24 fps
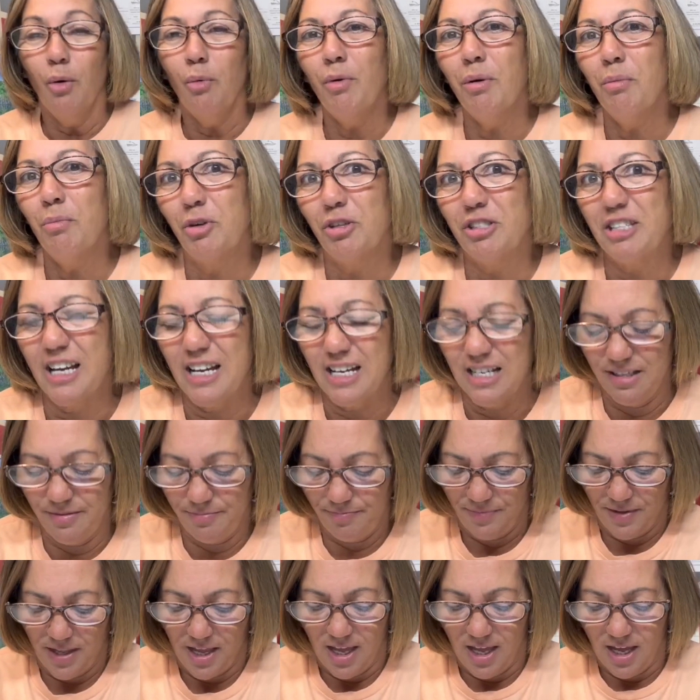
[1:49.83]
One more time.
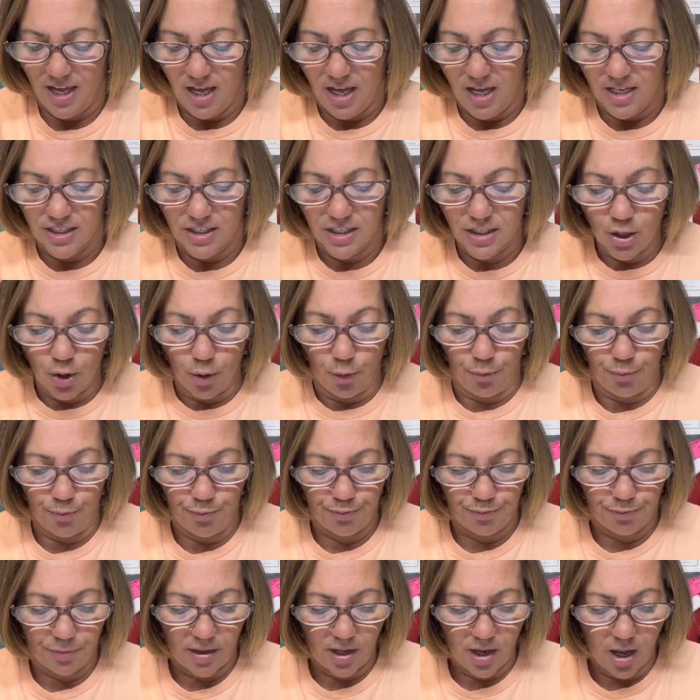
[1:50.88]
So,
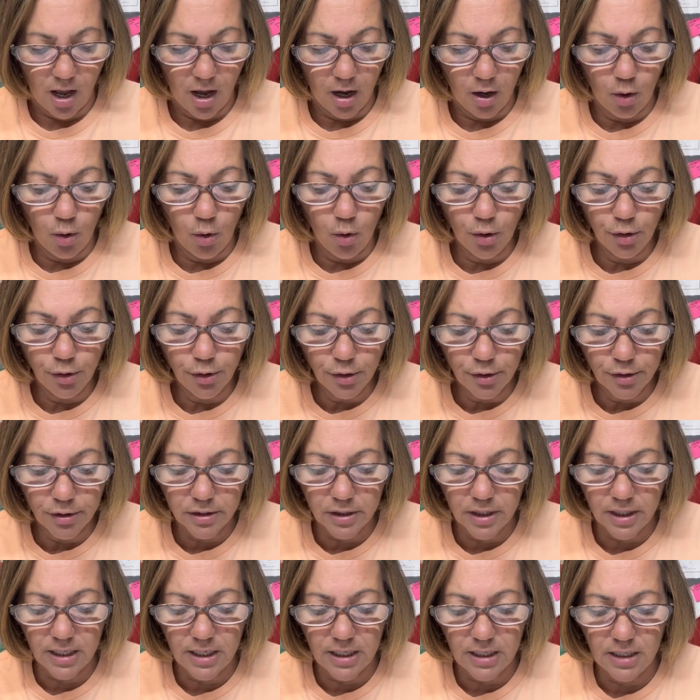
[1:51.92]
I ordered
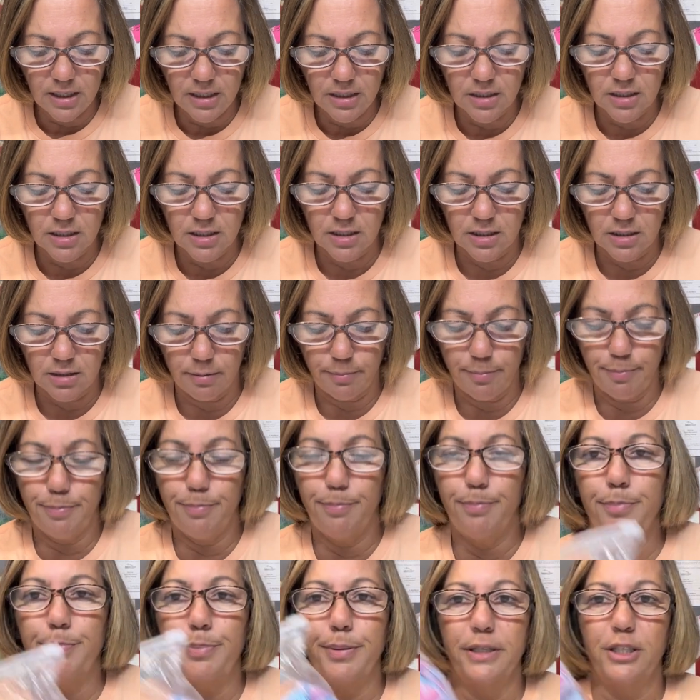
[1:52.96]
these
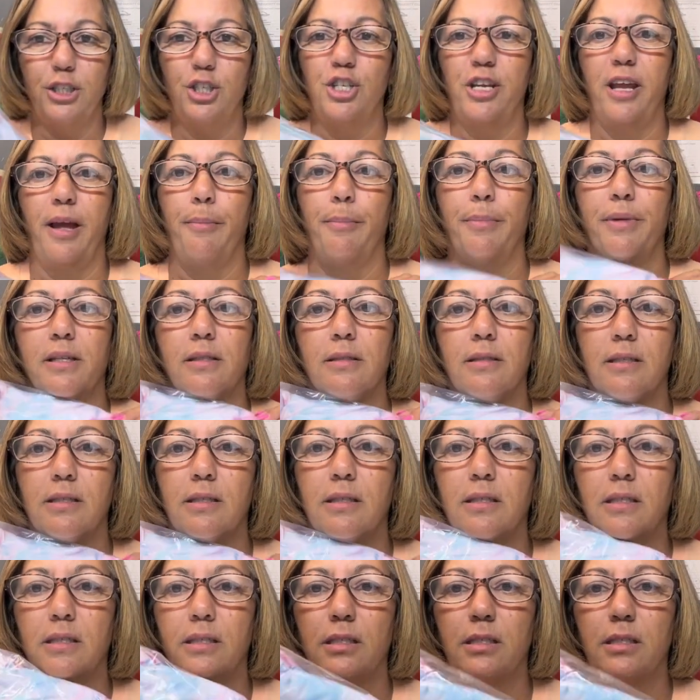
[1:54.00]
pajamas